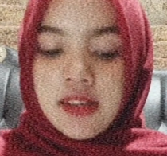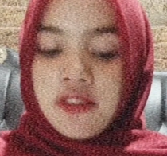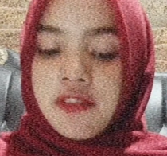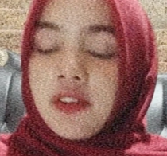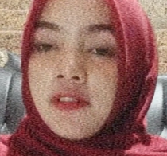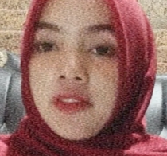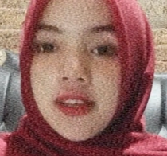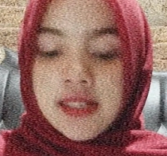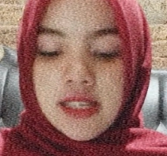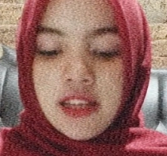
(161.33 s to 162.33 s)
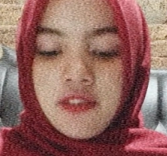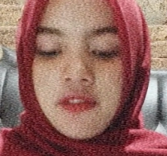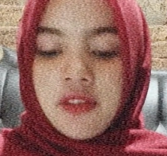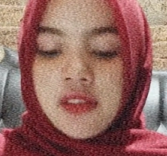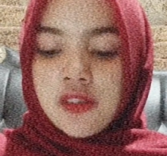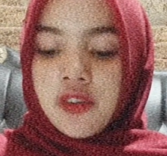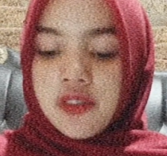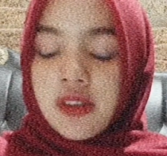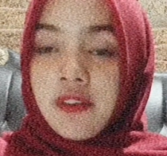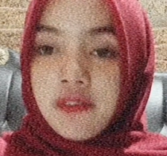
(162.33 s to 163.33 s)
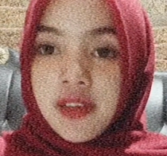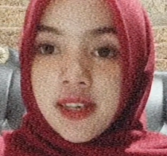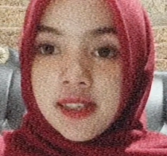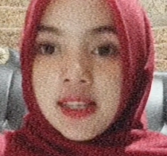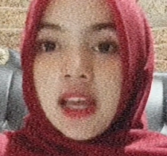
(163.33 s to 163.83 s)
a prefix, infix, or suffix